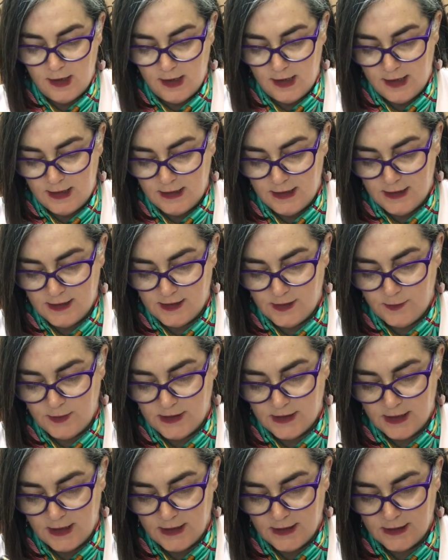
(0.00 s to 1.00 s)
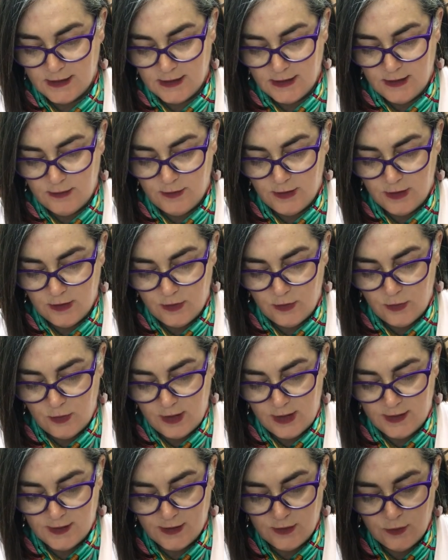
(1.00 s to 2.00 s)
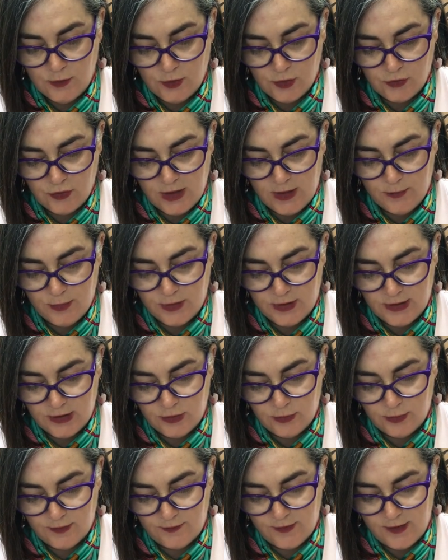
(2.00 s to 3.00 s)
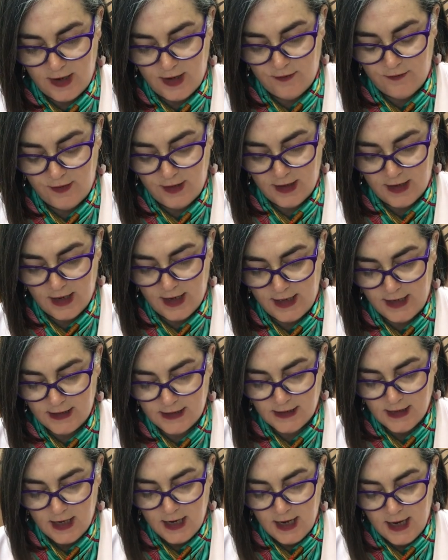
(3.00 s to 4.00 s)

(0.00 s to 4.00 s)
it needs to be tightened, here we go, is a new string put into it for every client,